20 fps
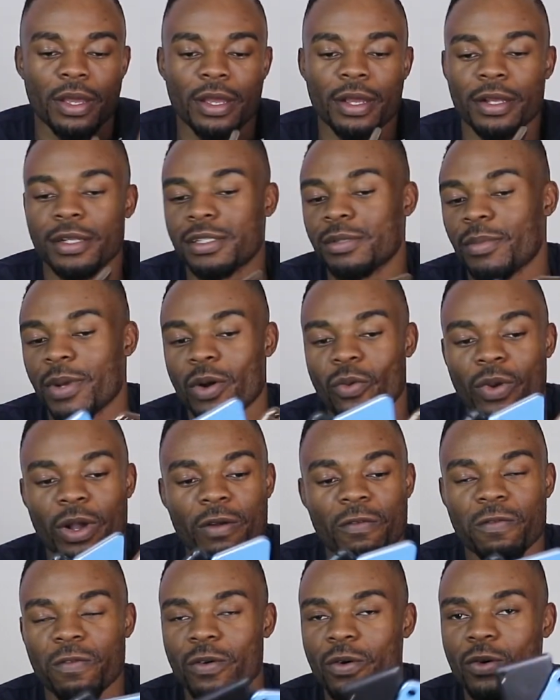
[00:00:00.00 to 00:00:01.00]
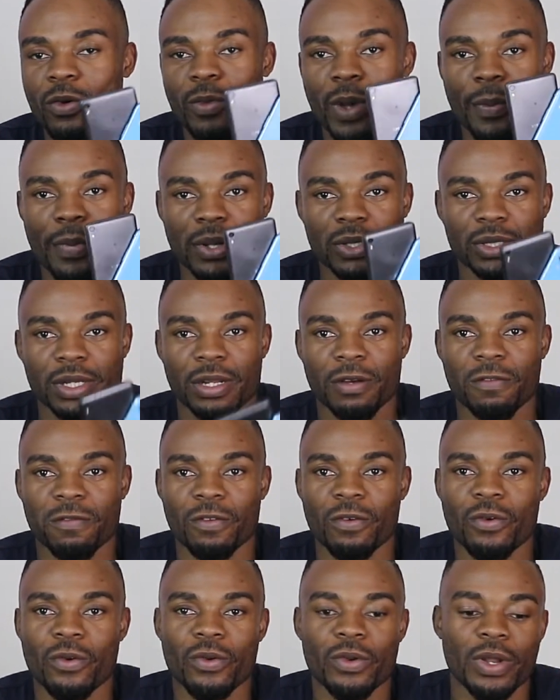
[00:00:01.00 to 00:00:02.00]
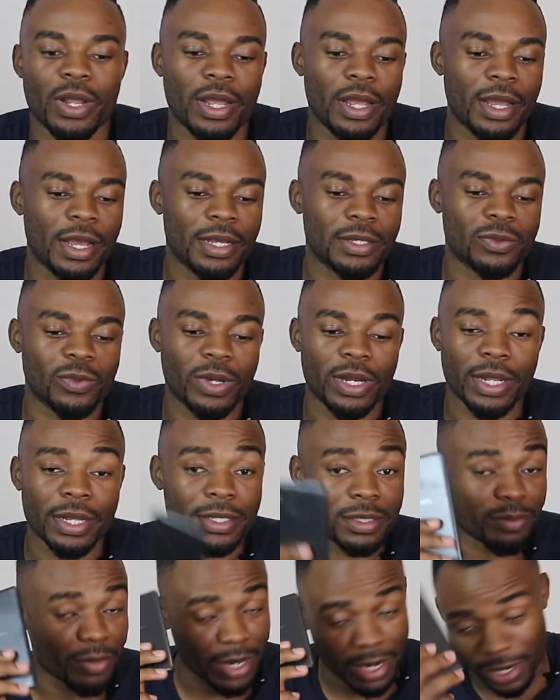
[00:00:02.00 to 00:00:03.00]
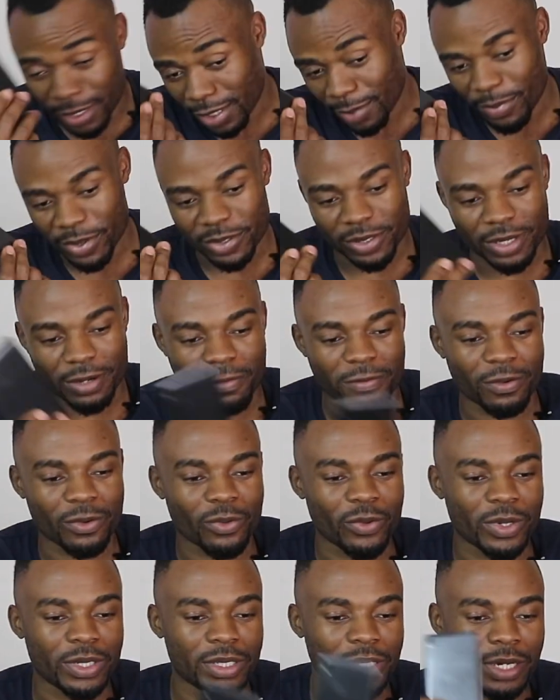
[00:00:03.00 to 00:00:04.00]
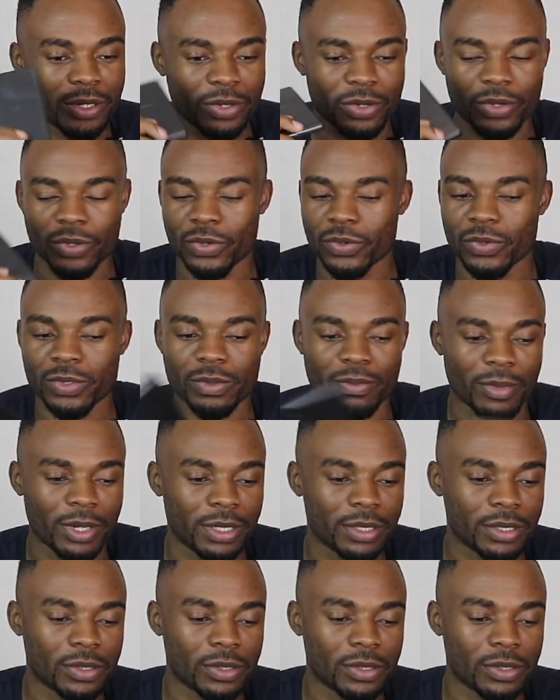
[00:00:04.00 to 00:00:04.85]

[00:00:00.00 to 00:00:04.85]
It's my work phone, my personal phone, as well as my other personal phone, which I don't use much.